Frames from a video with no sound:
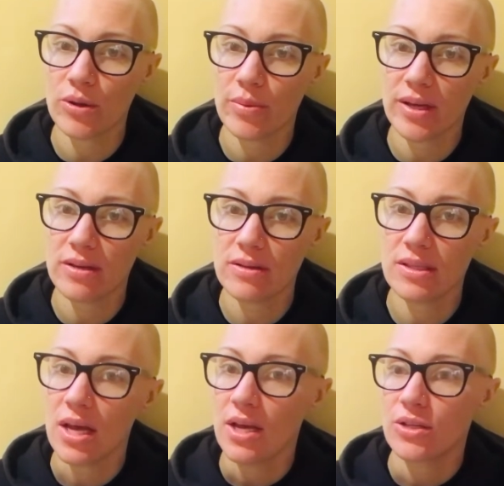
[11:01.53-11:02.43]
the pills
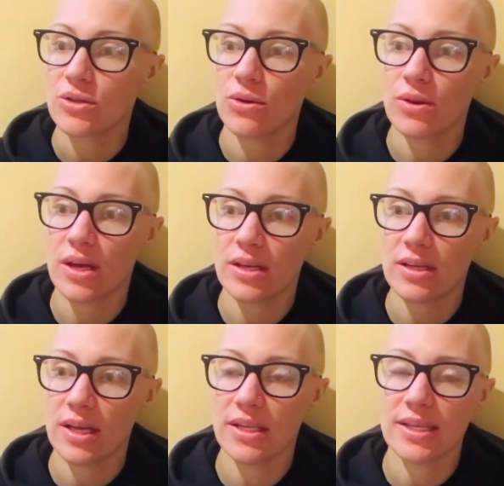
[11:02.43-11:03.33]
so that
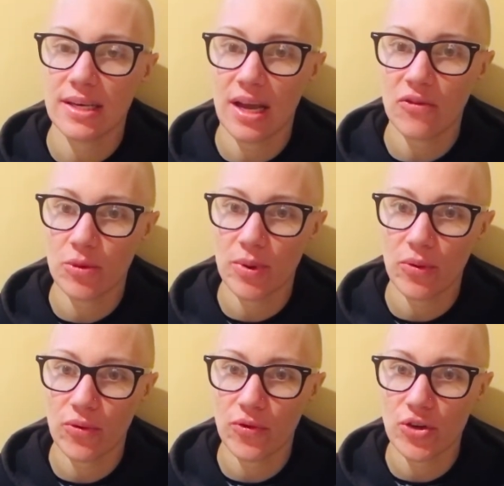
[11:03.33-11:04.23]
it didn't have to be
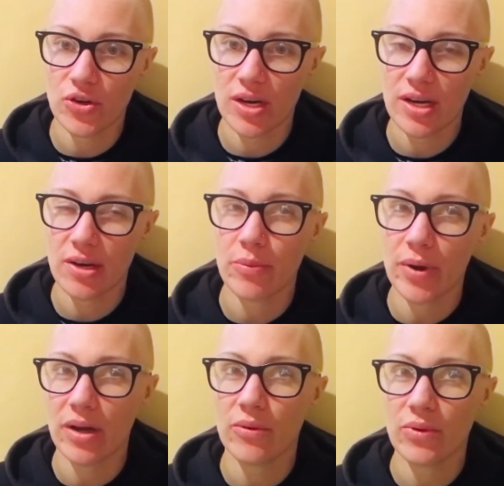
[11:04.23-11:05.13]
refrigerated.
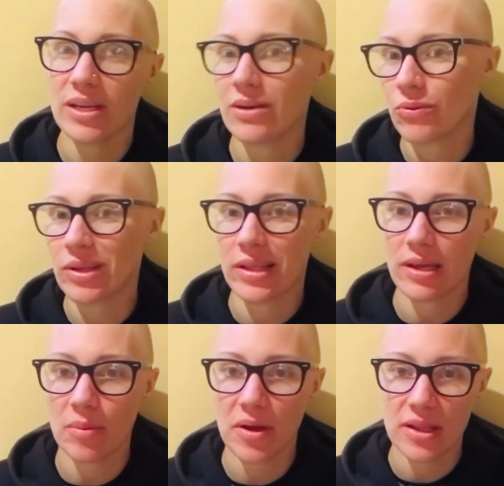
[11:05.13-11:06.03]
But we didn't really
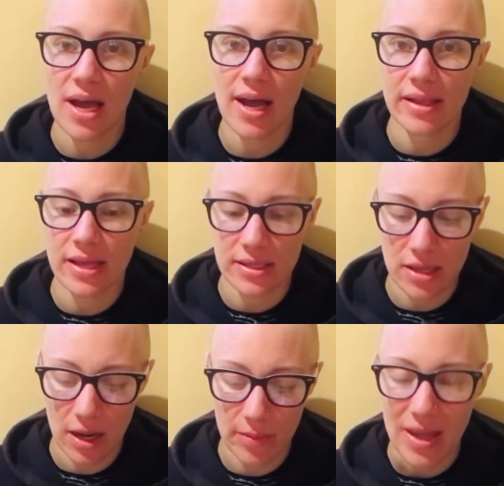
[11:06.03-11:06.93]
think about that at that
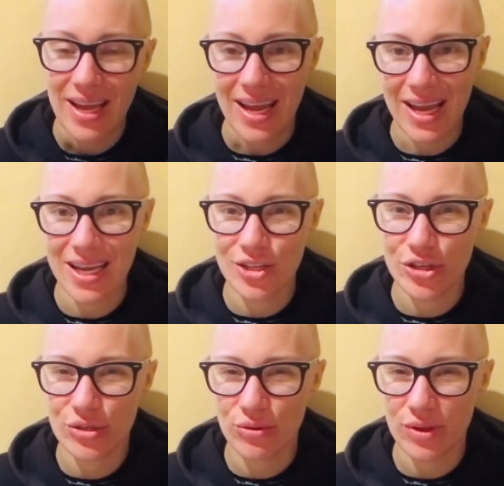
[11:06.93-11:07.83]
time. And
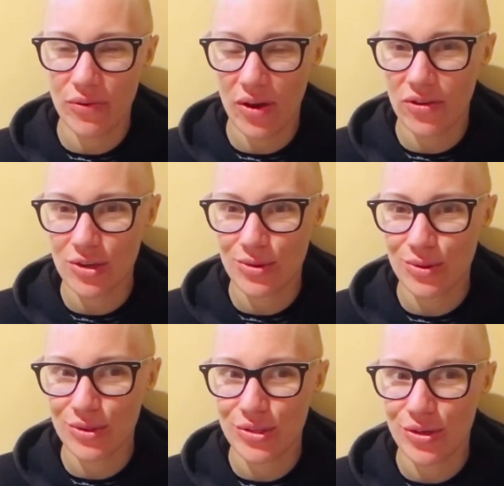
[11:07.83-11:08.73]
she's only five years
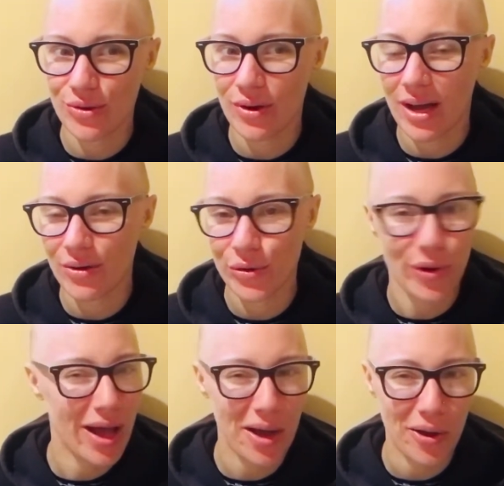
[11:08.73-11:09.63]
old, so I don't know
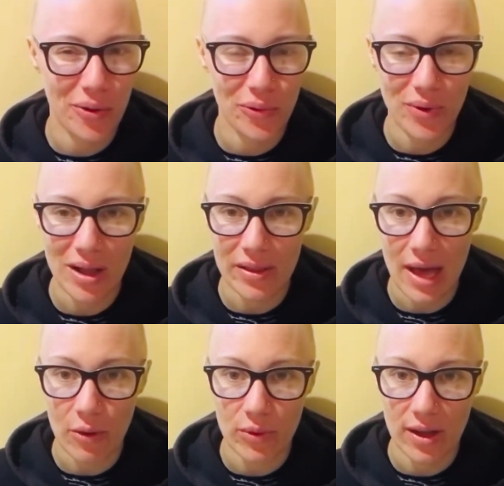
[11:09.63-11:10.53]
how well
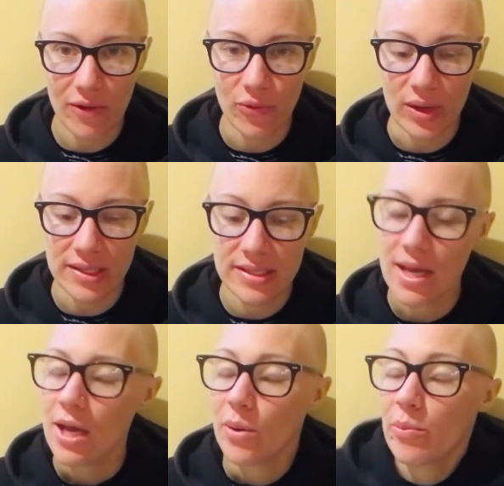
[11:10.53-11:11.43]
that would have went.
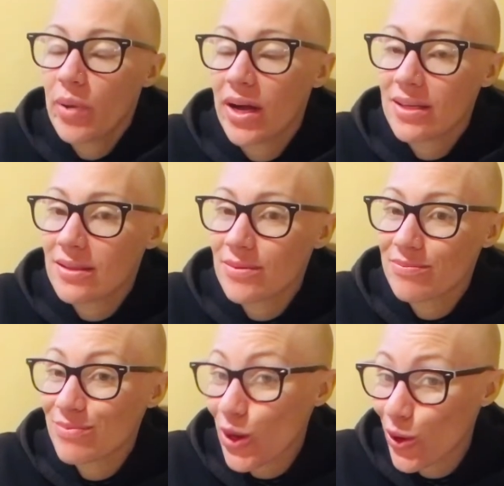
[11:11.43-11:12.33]
But
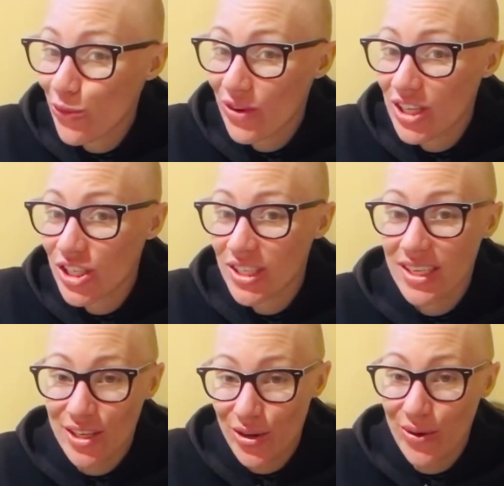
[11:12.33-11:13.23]
her infection
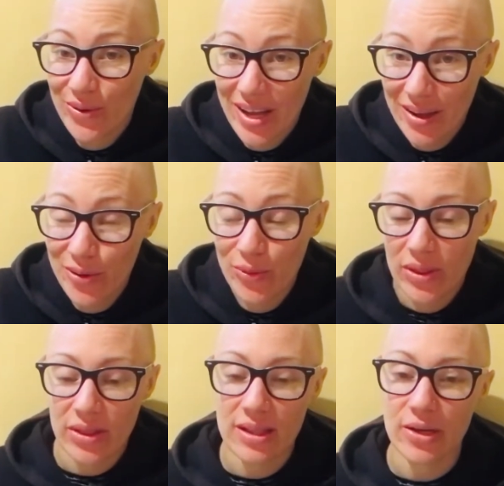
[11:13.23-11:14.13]
did go away
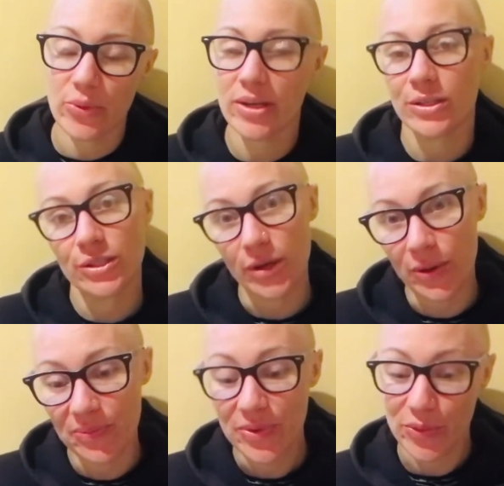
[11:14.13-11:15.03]
with the liquid. So
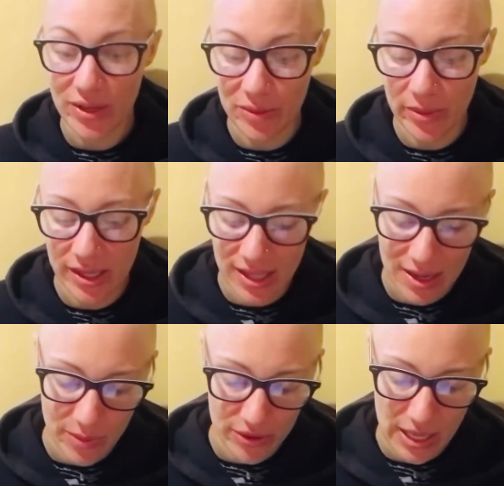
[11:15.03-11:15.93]
we can be glad
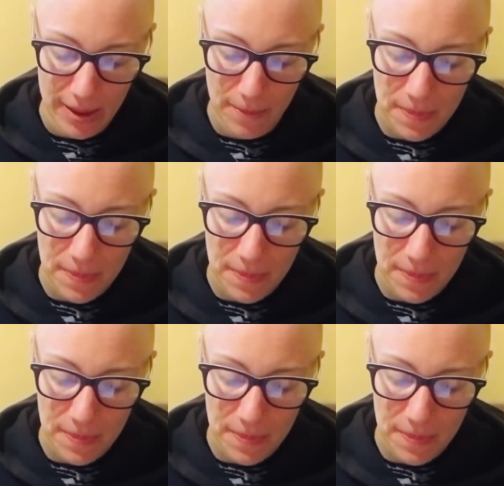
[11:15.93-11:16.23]
about that.